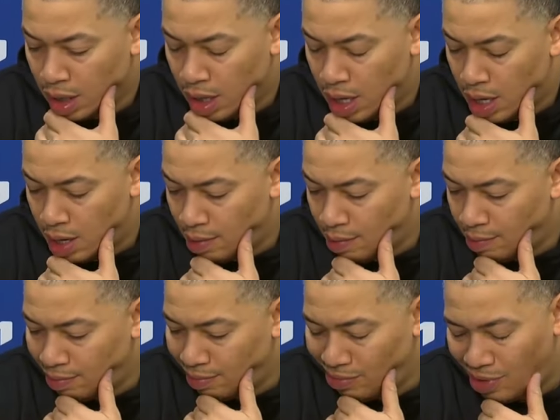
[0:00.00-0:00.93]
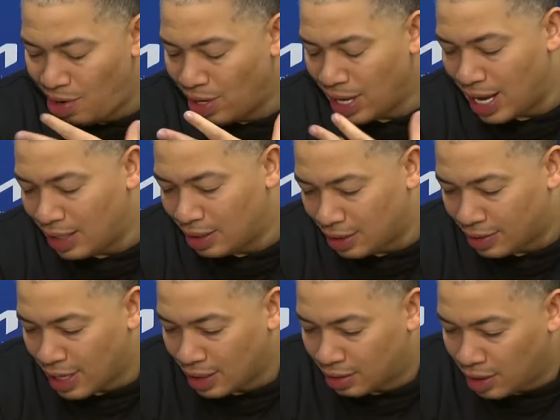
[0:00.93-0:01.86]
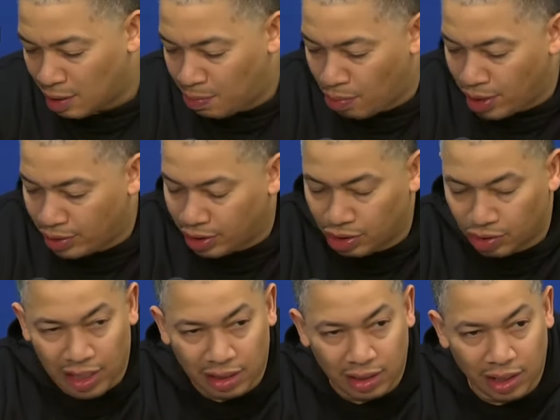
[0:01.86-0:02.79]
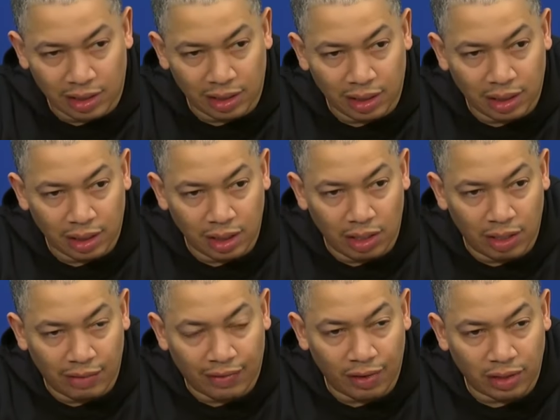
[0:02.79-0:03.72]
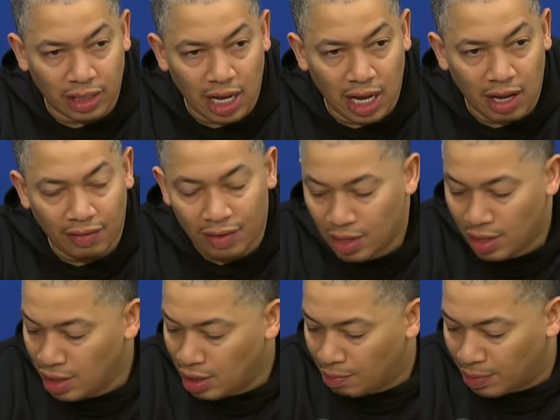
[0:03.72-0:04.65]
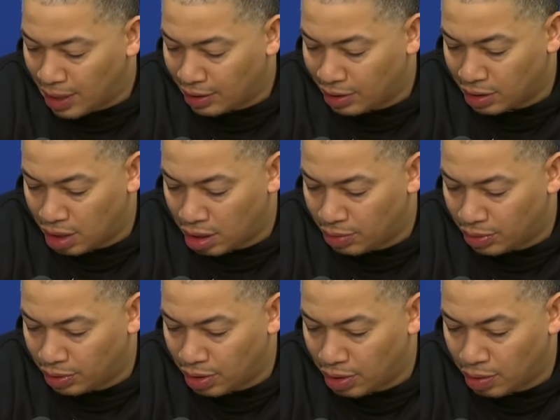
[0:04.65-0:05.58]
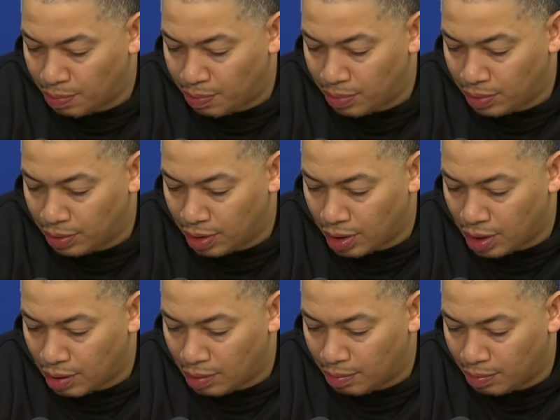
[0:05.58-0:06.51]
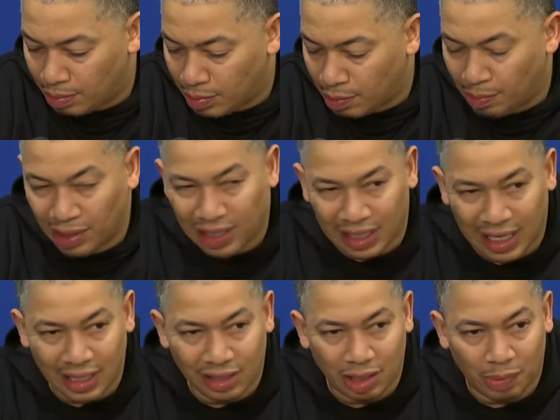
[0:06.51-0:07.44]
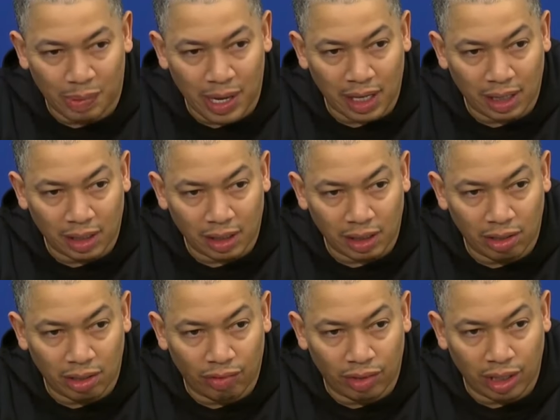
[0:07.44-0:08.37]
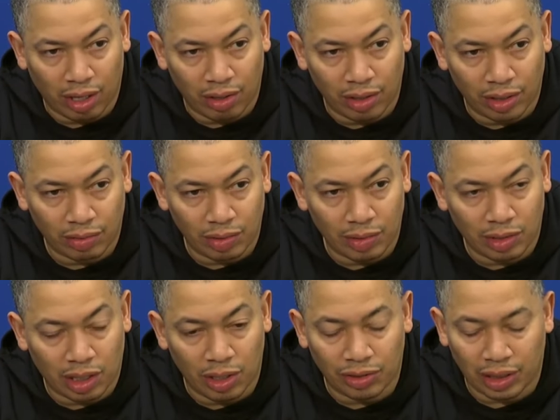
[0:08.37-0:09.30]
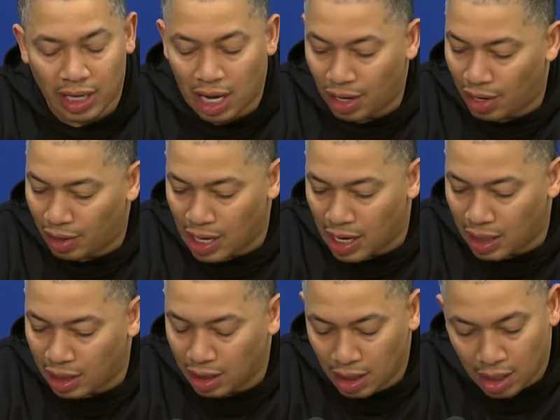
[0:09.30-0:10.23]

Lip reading: Well, they only had, I think, 10 points in transition, you know, in the first half. But I just thought it was their ability to get into the paint. You know, it really hurt us. We was closing out all night.